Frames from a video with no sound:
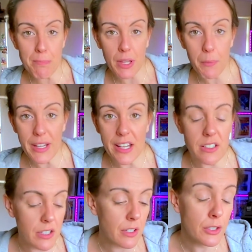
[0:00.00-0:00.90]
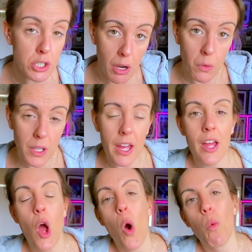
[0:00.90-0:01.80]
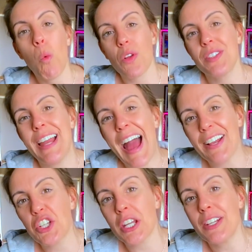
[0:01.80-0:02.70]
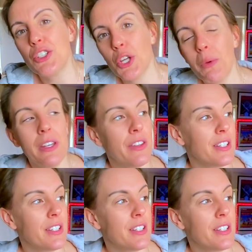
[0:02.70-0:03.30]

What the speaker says: blowing into the controller wasn't actually doing the